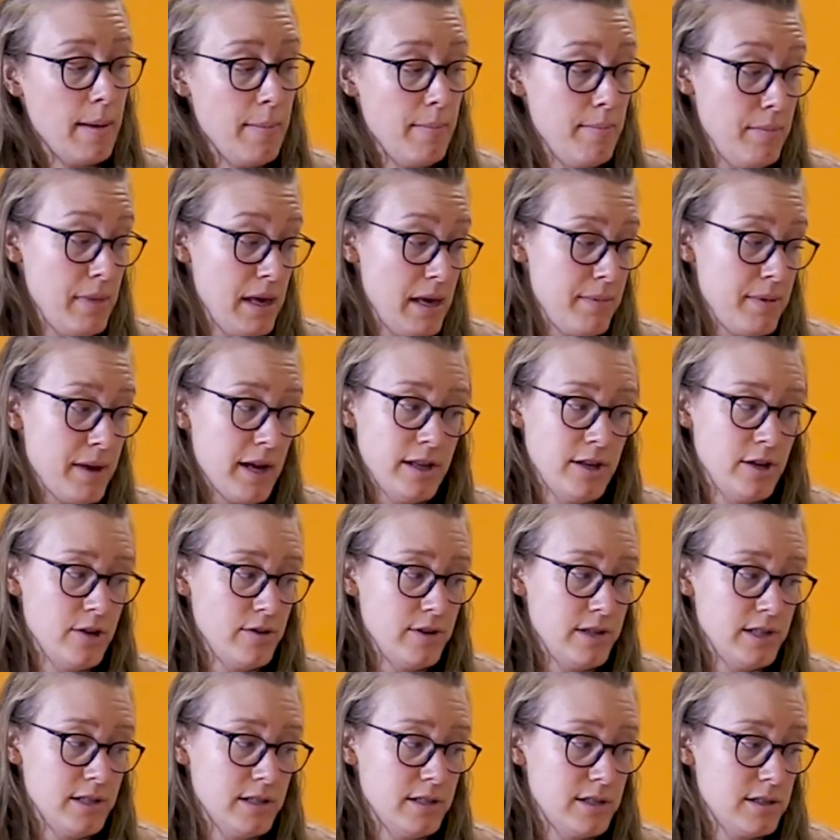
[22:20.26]
Maybe I
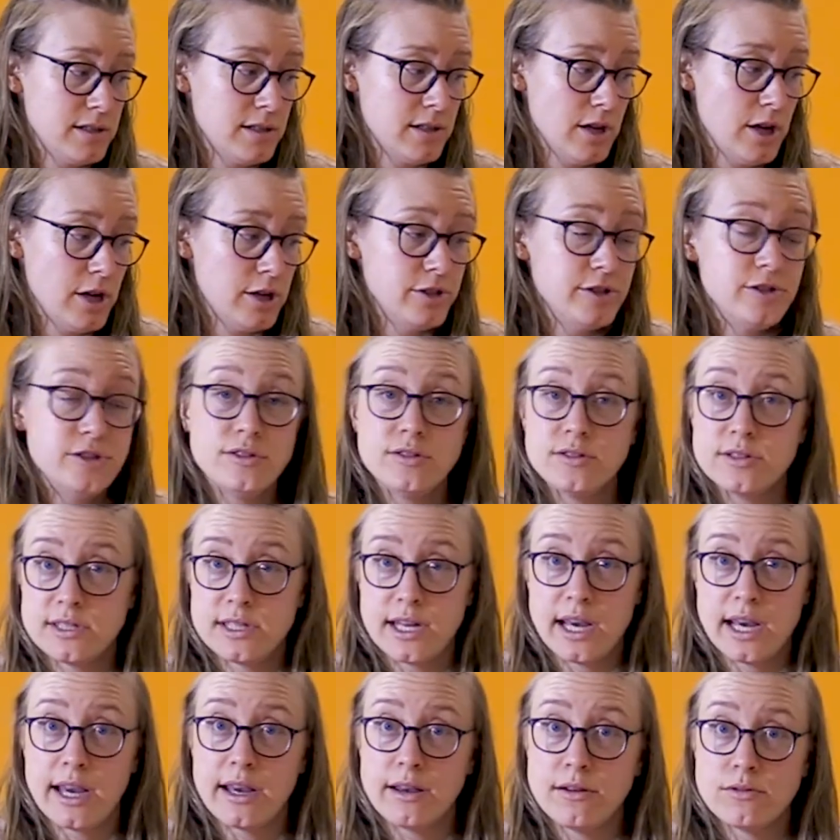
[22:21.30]
notice on
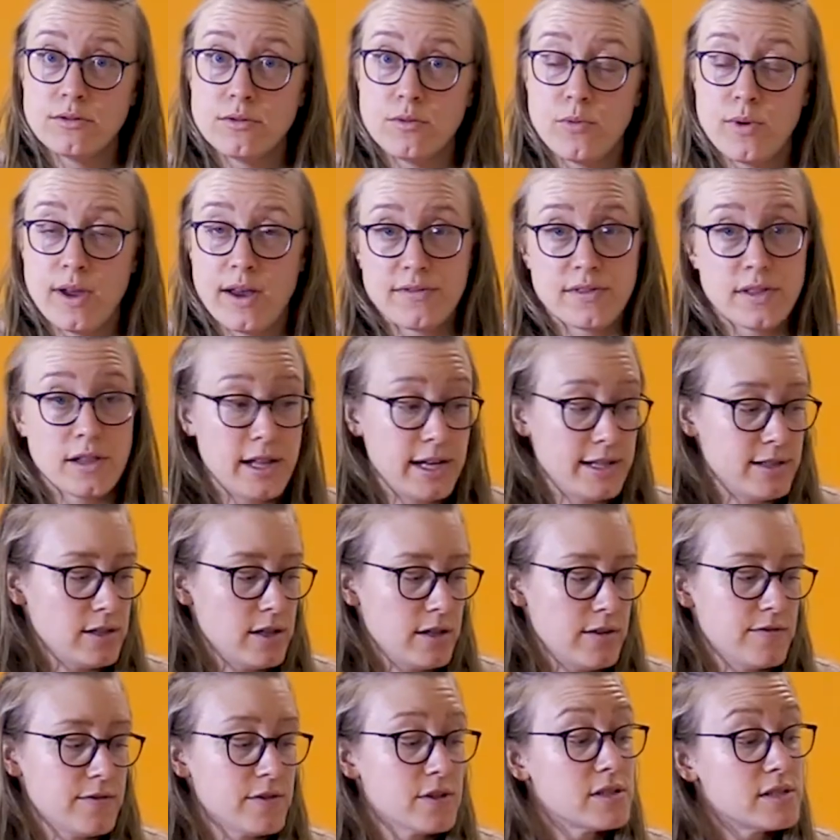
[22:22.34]
Tuesday we have the lights on
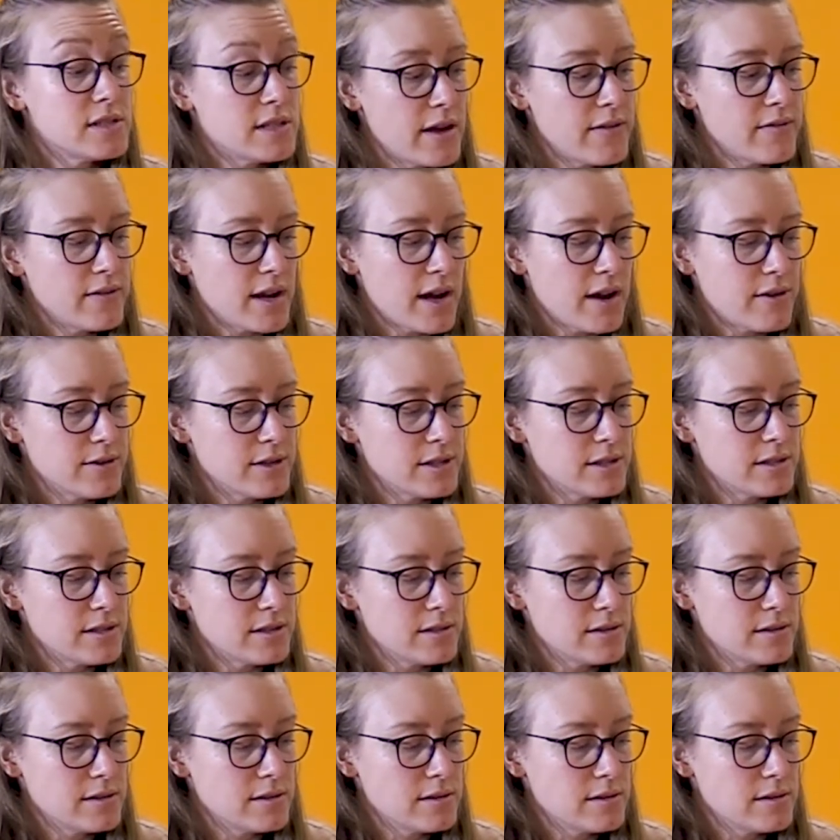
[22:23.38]
for 7 hours.